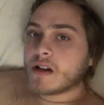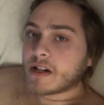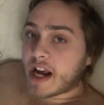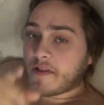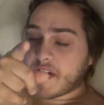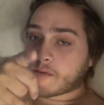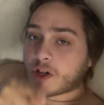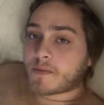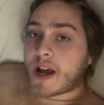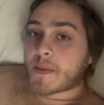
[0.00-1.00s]
Now, I think
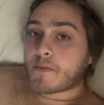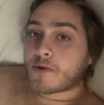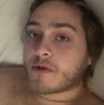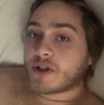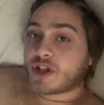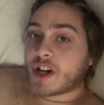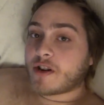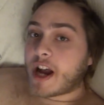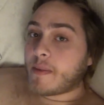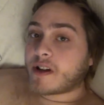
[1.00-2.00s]
most black people are in jail
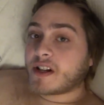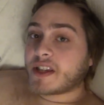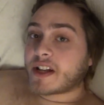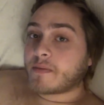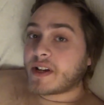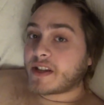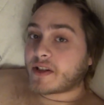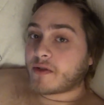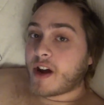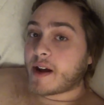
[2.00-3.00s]
not because they committed the
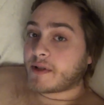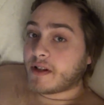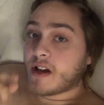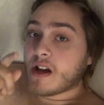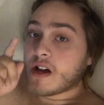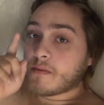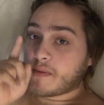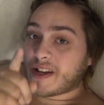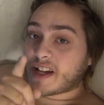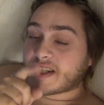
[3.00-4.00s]
crimes,
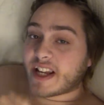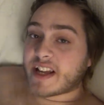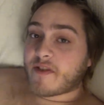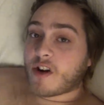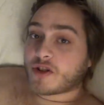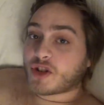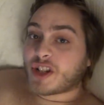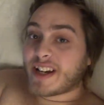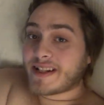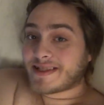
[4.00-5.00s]
because they get harsher
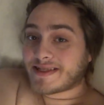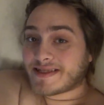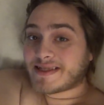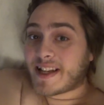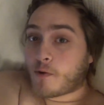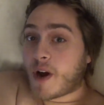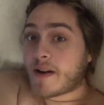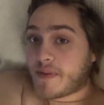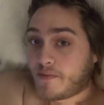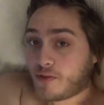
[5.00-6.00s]
sentences than
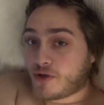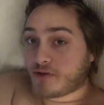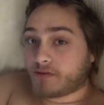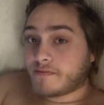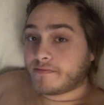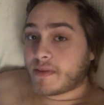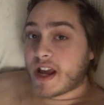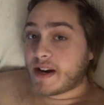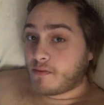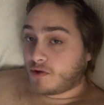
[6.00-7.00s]
white people do
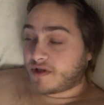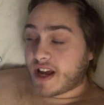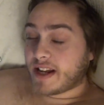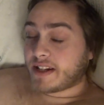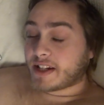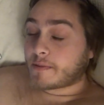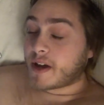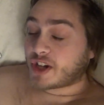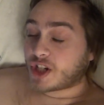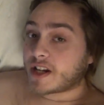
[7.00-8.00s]
in most cases,
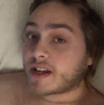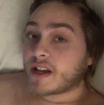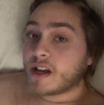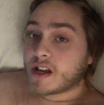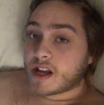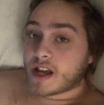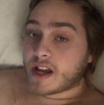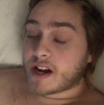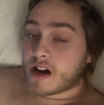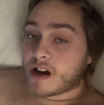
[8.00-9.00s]
especially
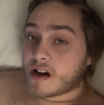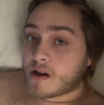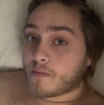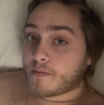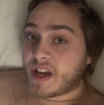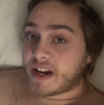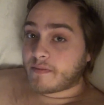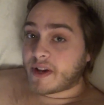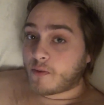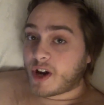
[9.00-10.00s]
in um, mid
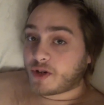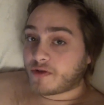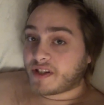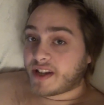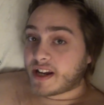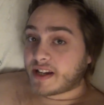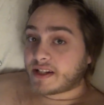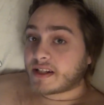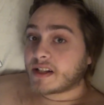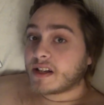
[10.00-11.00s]
Midwestern
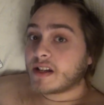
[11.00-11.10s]
states.